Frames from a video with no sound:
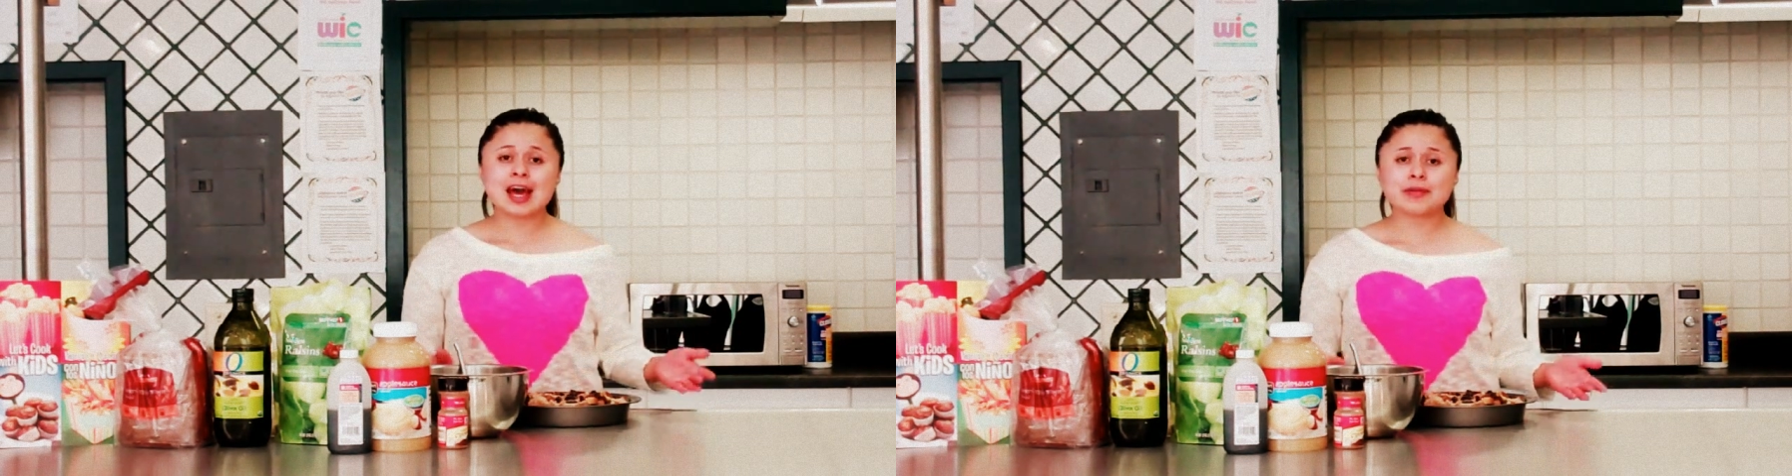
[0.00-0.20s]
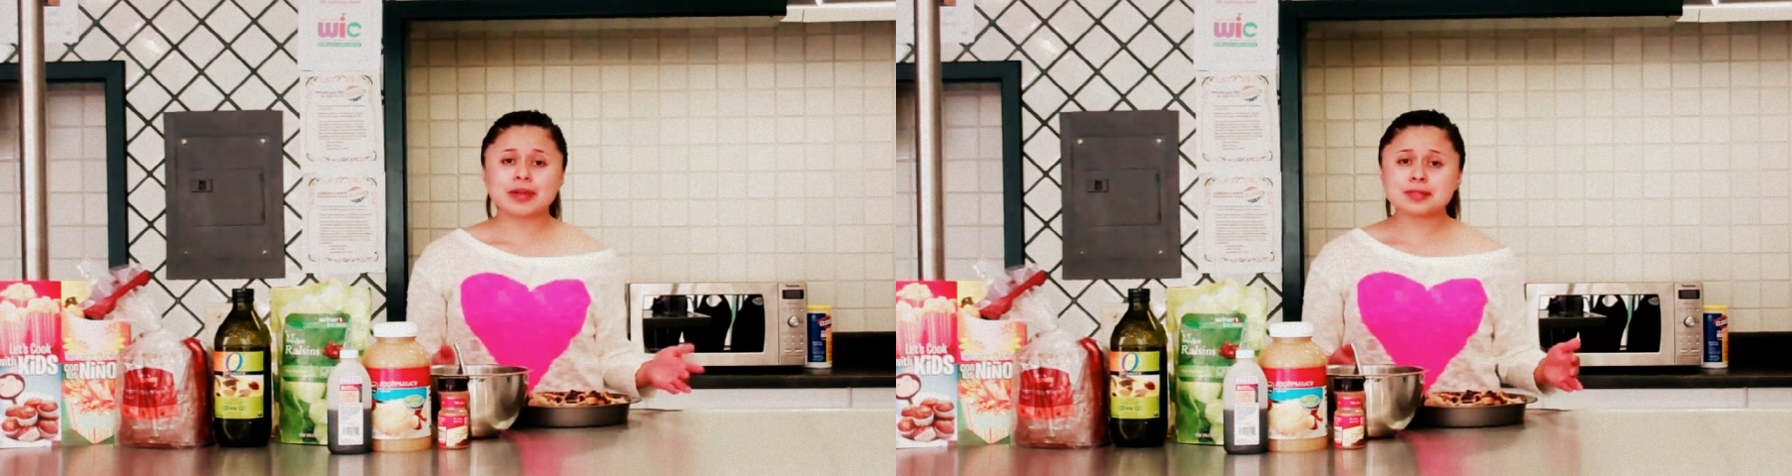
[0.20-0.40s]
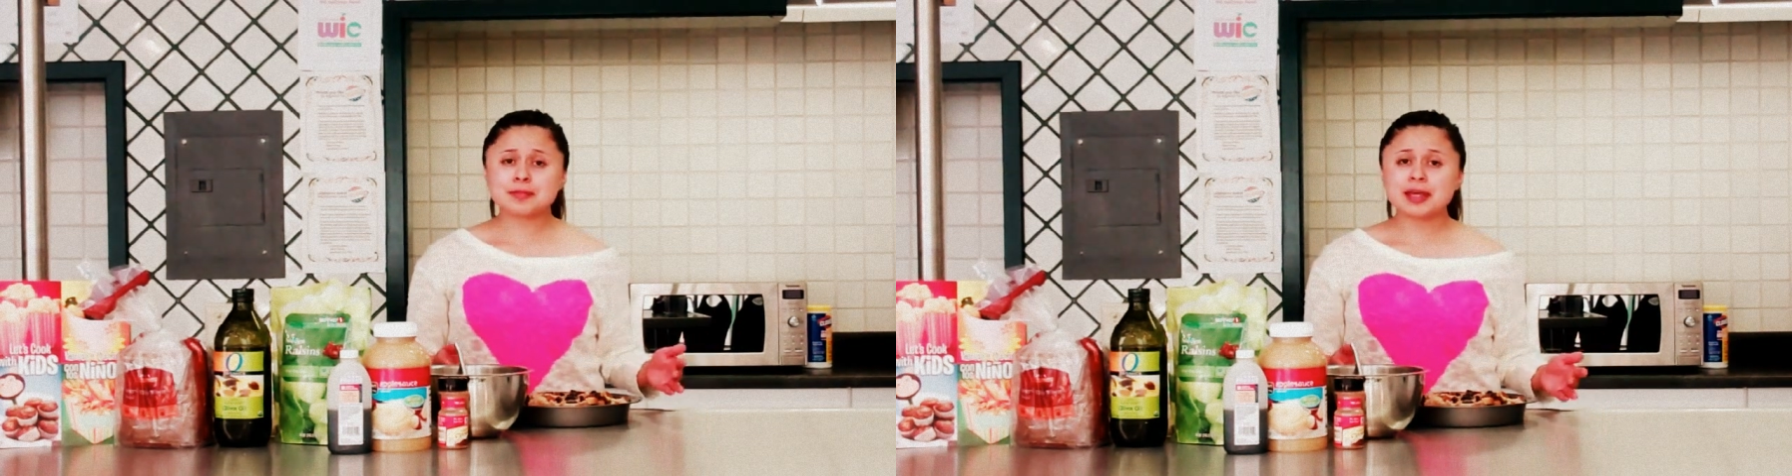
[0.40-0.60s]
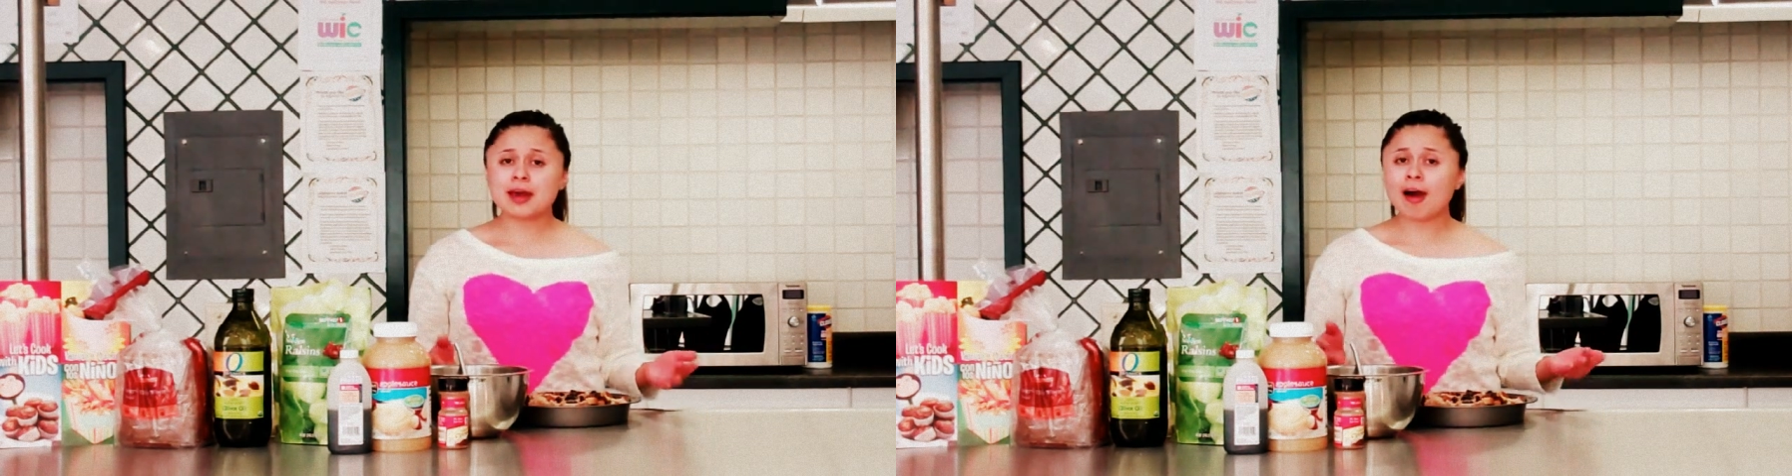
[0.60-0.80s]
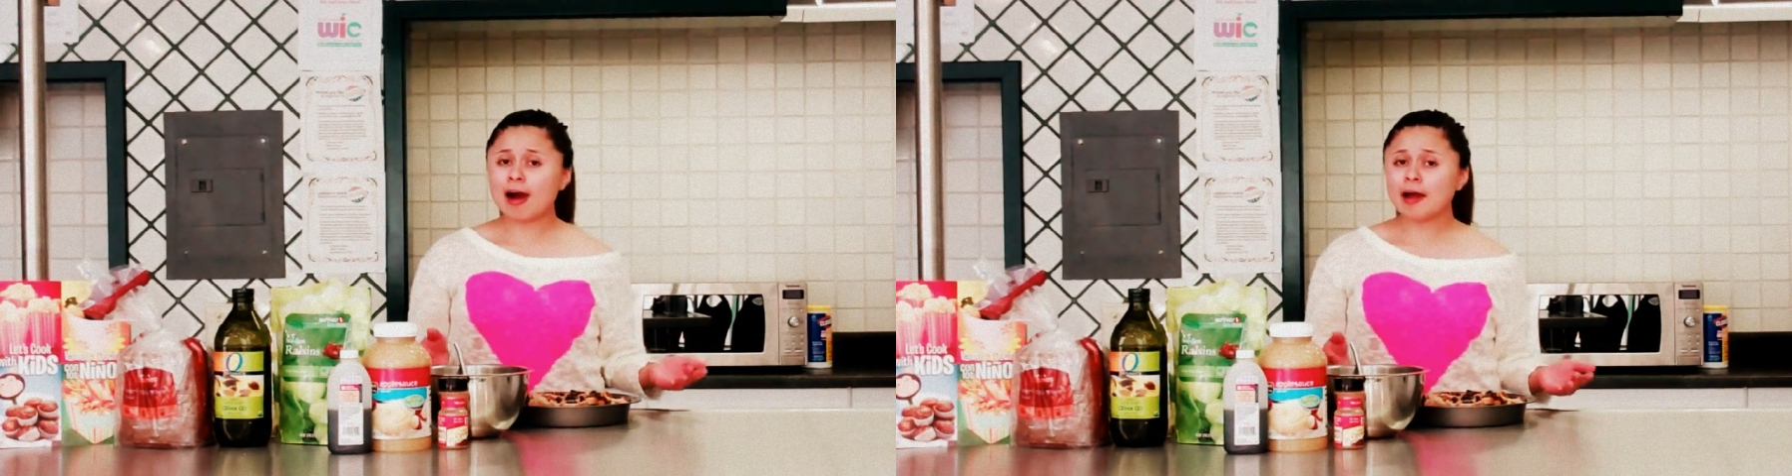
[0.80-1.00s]
recipe
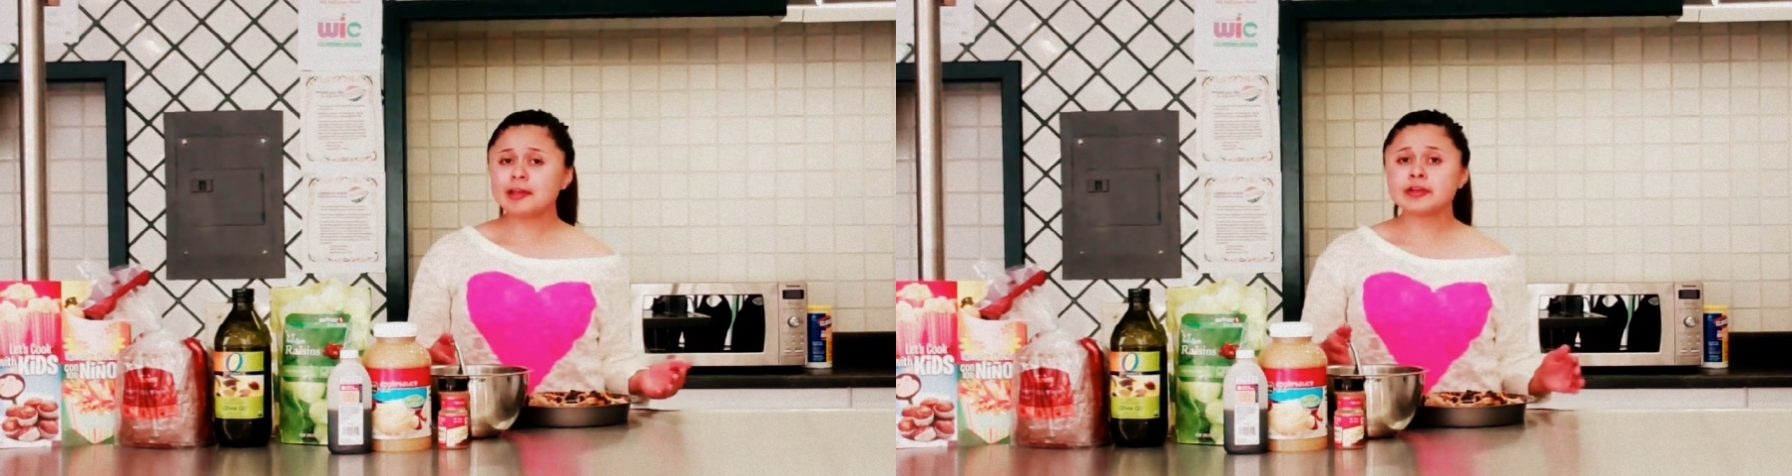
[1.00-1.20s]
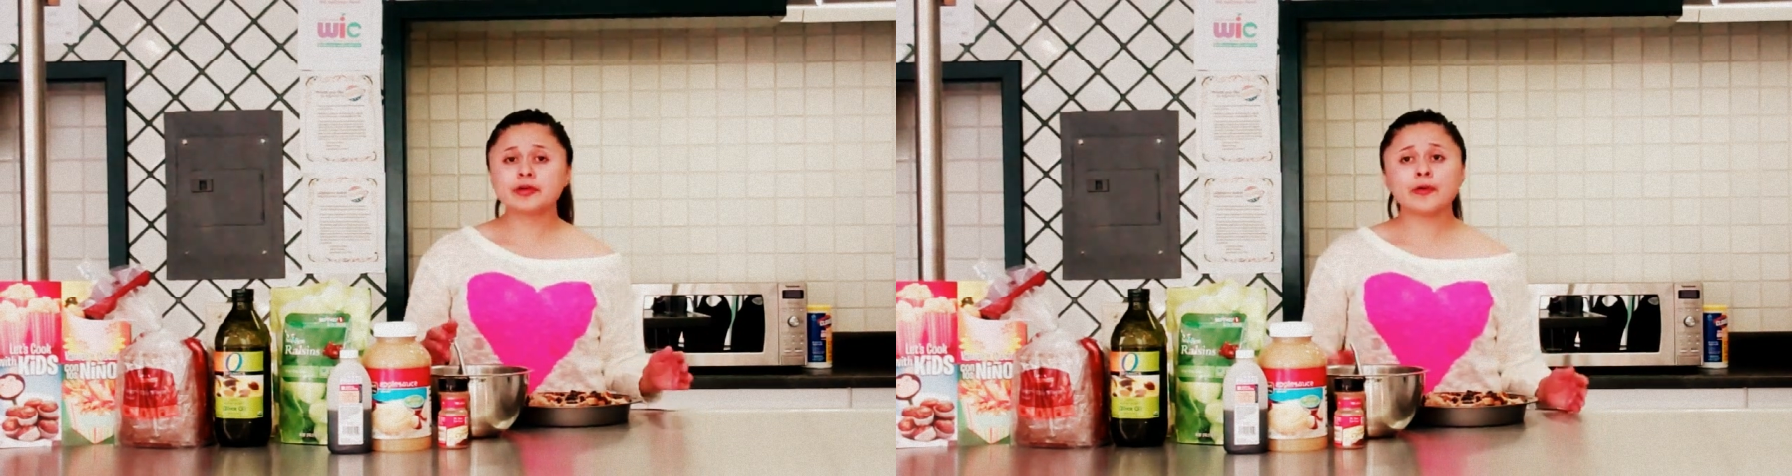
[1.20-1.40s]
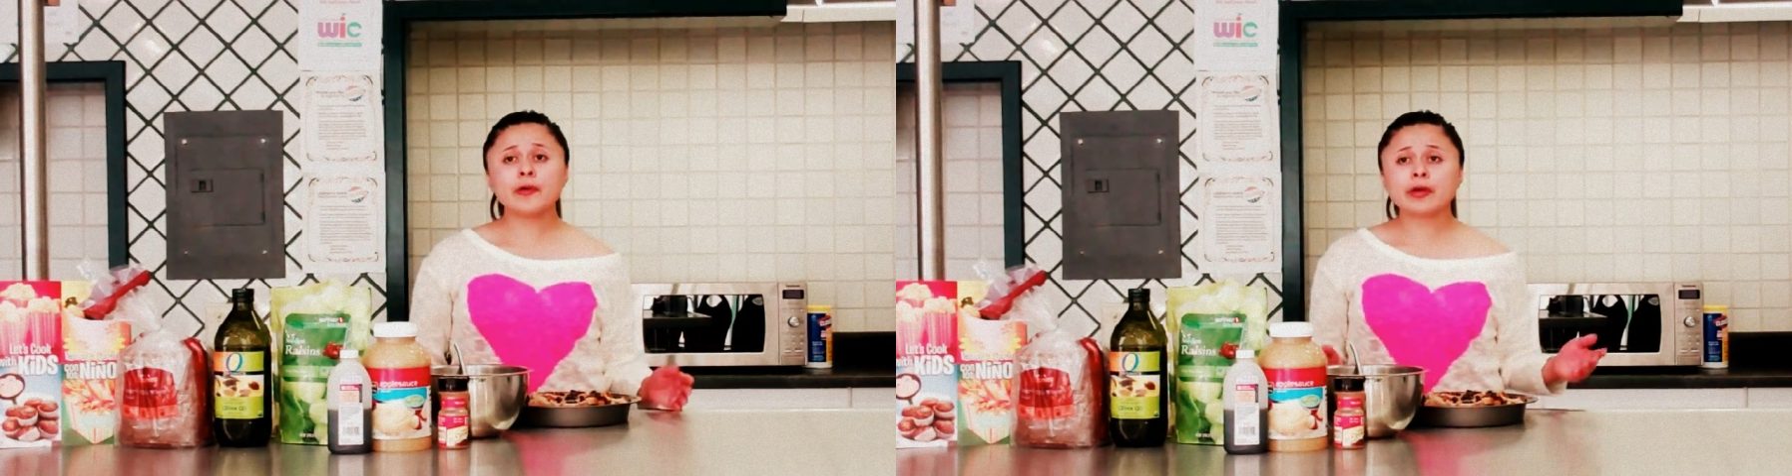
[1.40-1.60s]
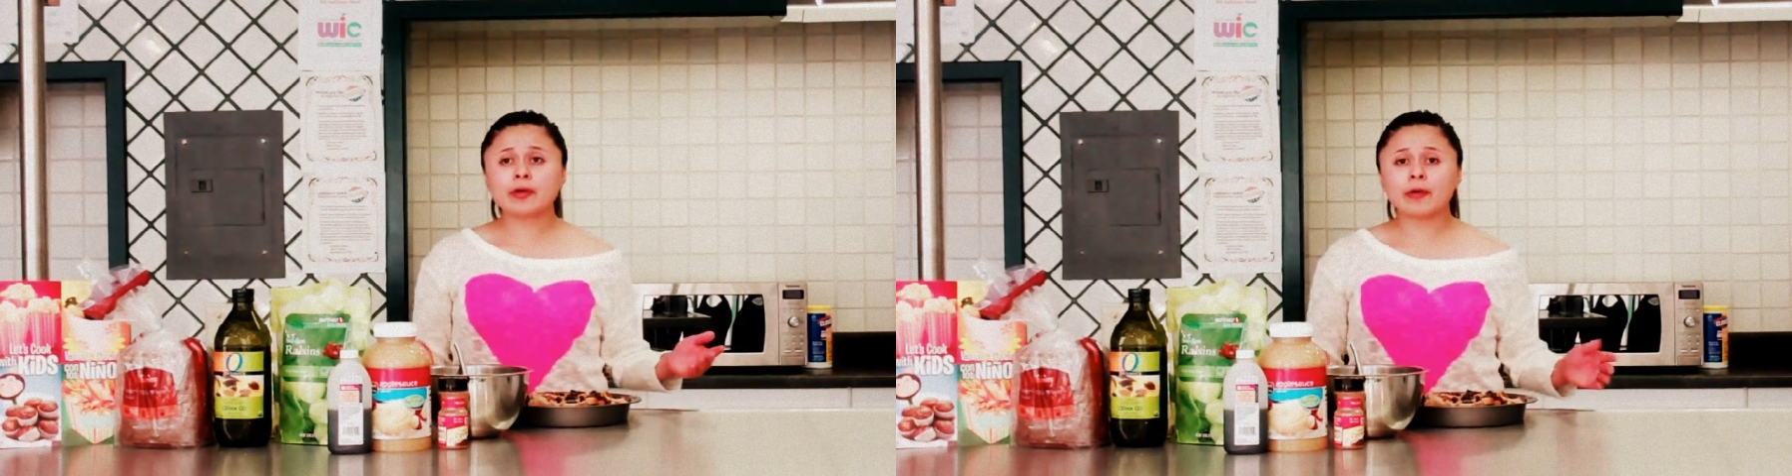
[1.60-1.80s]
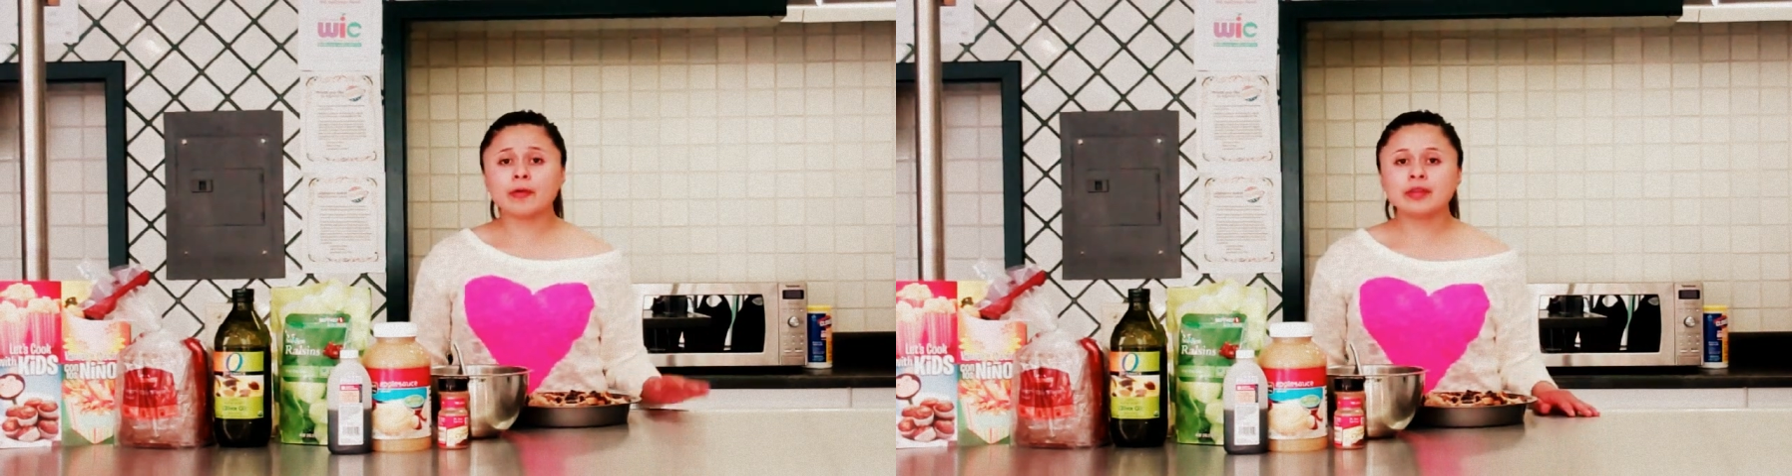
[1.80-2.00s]
hot or
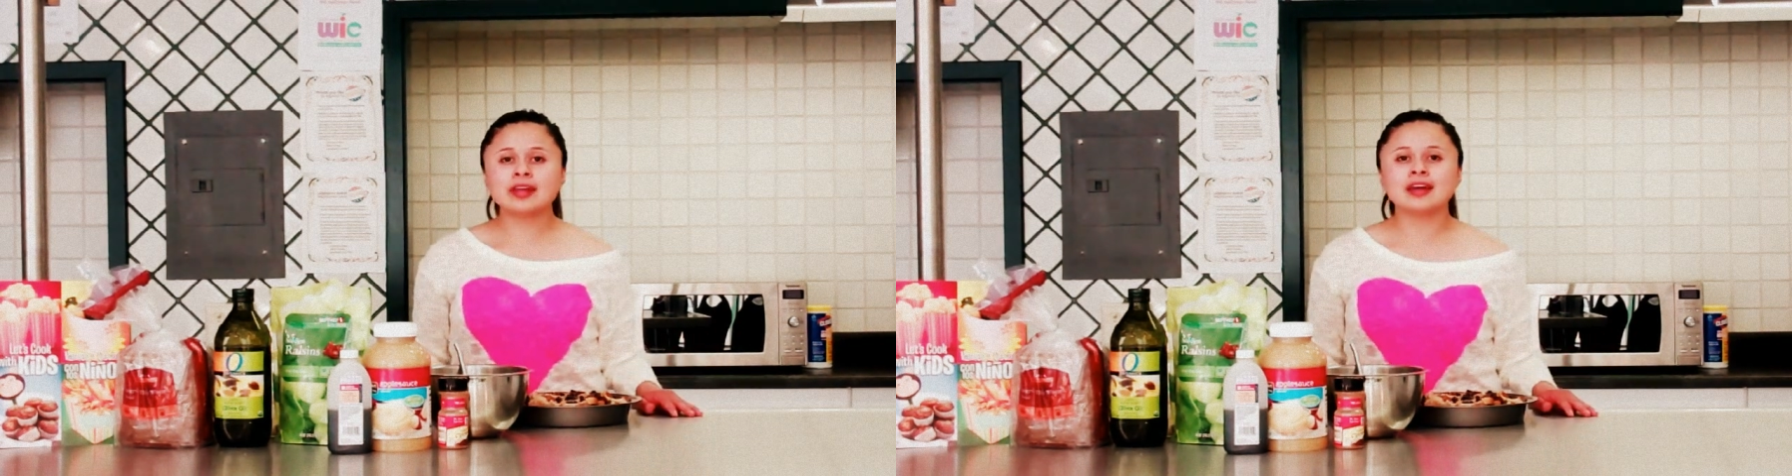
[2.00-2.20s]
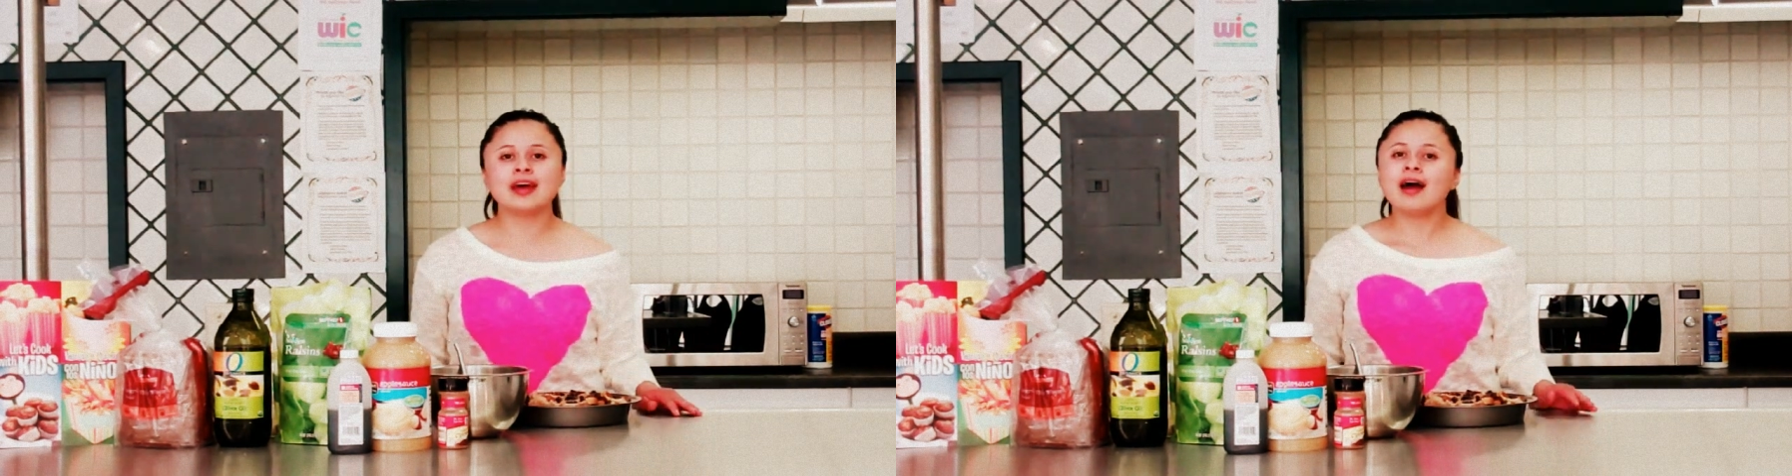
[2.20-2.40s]
cold.